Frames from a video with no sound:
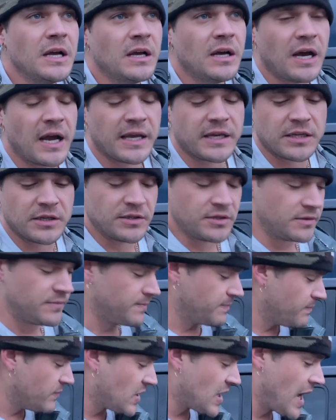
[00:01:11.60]
I
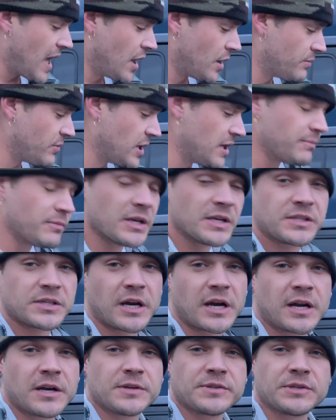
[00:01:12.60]
can calibrate my
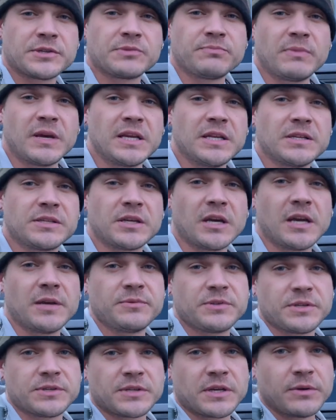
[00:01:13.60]
tires as many
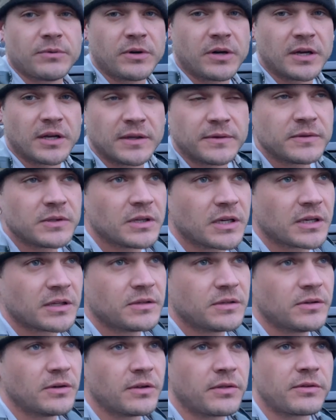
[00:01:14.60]
times as I want. I
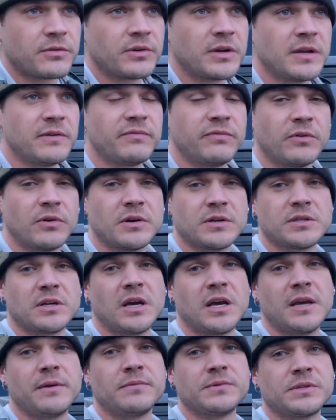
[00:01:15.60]
can do it three, four
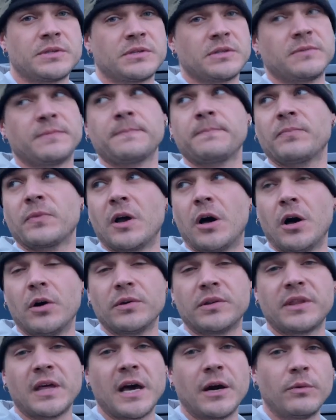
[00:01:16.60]
times, all
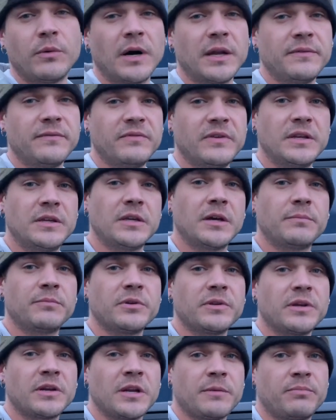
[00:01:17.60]
with that one VIN
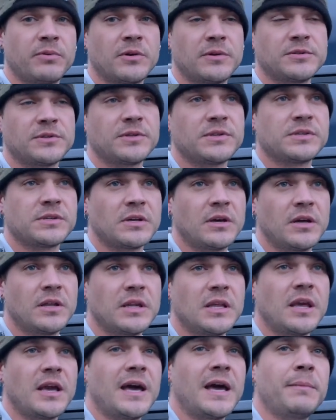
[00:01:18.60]
number that I purchased on
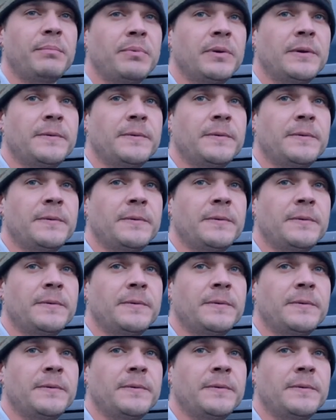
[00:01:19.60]
the app.